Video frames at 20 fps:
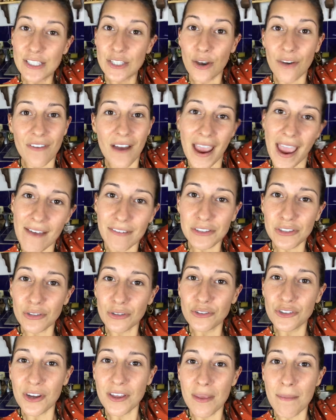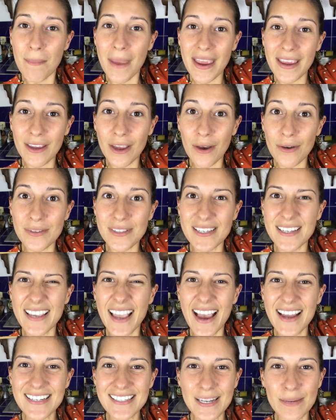So if I haven't sold you on the mangoes
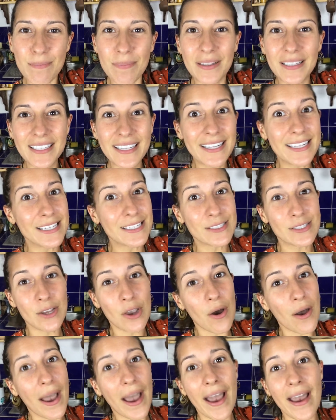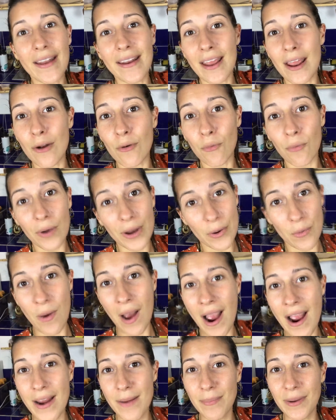yet, please go ahead and
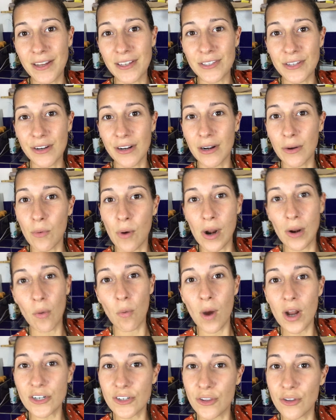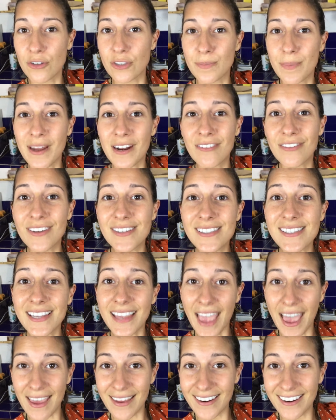rewind because you're gonna wanna watch those benefits
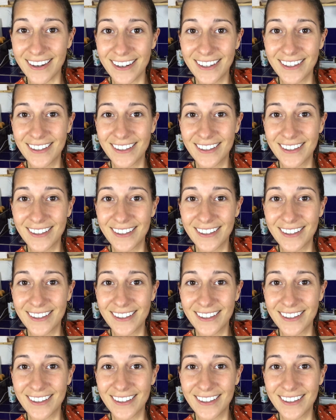again.